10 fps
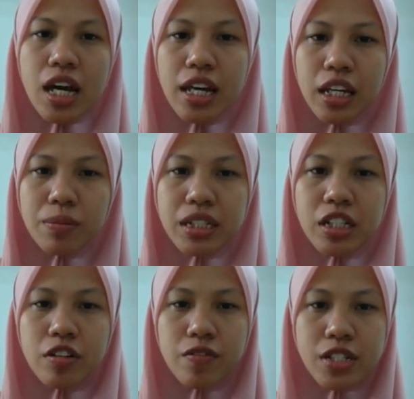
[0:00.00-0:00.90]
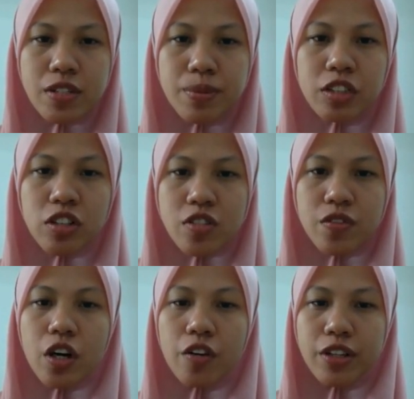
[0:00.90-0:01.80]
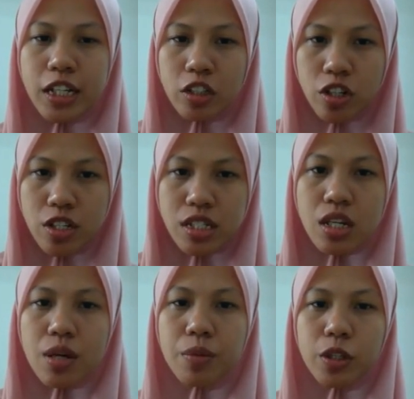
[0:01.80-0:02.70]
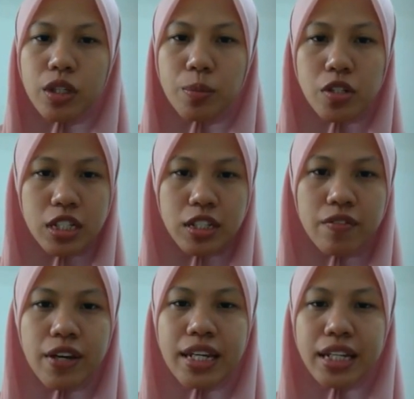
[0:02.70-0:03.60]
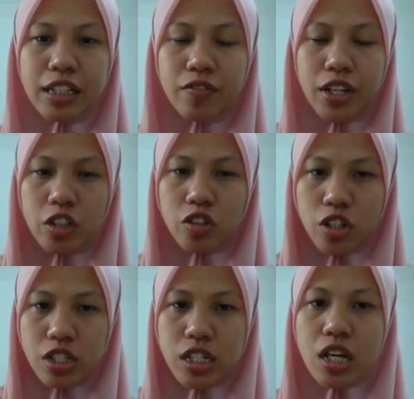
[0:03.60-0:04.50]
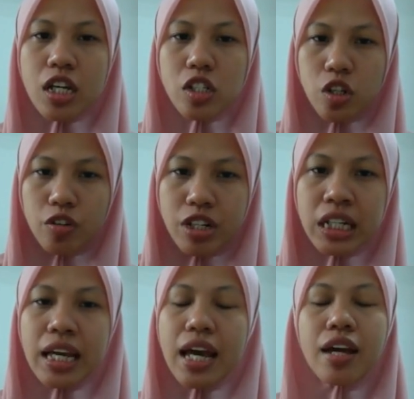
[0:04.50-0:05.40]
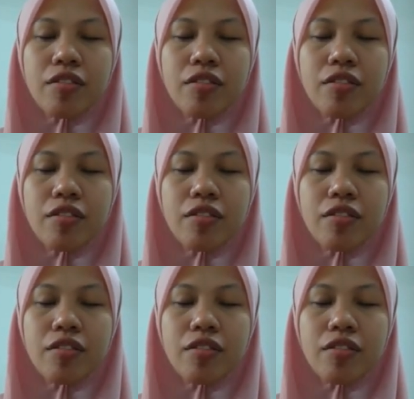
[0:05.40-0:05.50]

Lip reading: enable the reversible transfer of electrons between the positive and negative electrons, storing and